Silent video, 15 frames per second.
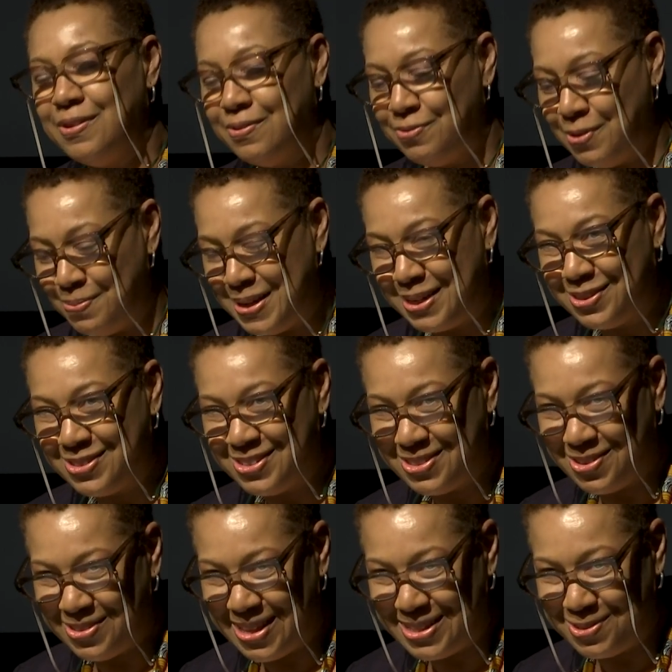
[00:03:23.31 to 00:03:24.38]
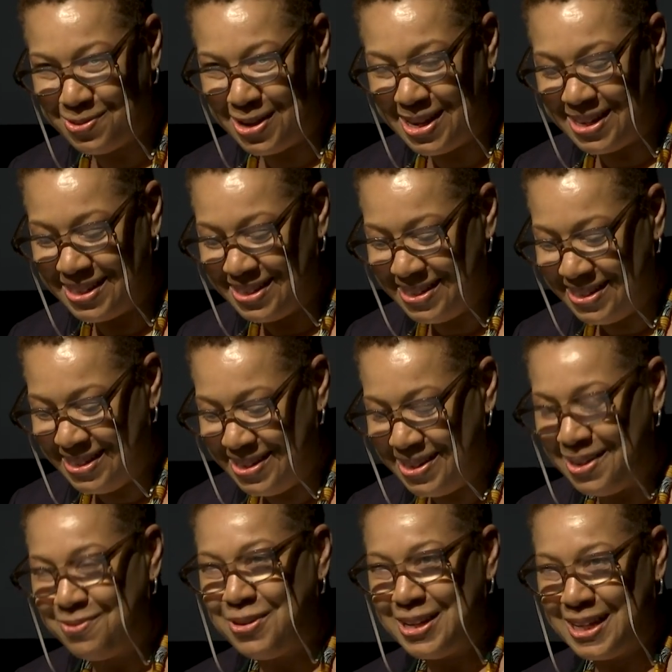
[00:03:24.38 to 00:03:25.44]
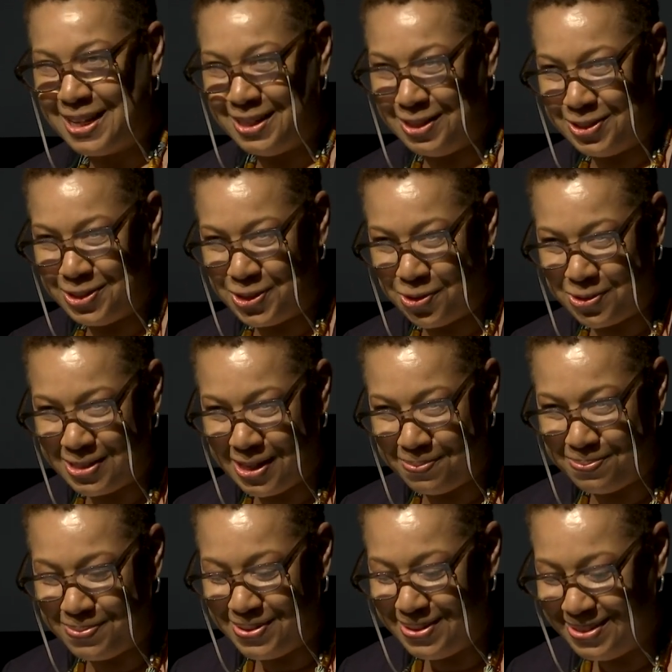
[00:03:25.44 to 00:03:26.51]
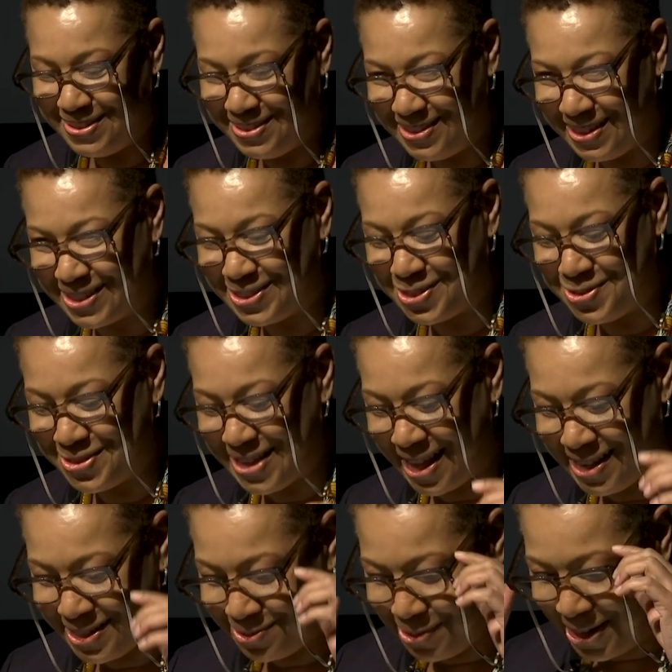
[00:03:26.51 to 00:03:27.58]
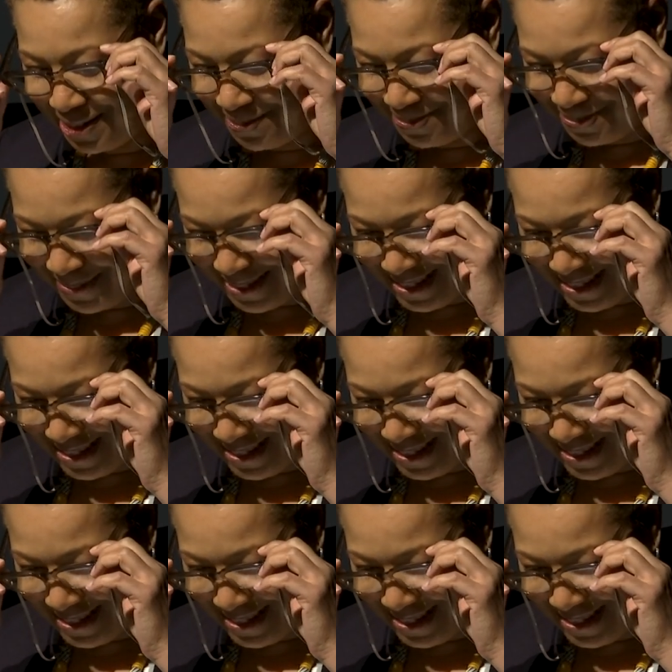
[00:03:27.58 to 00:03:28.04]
filmmakers, so that's why if I get a little choked up, excuse that as well.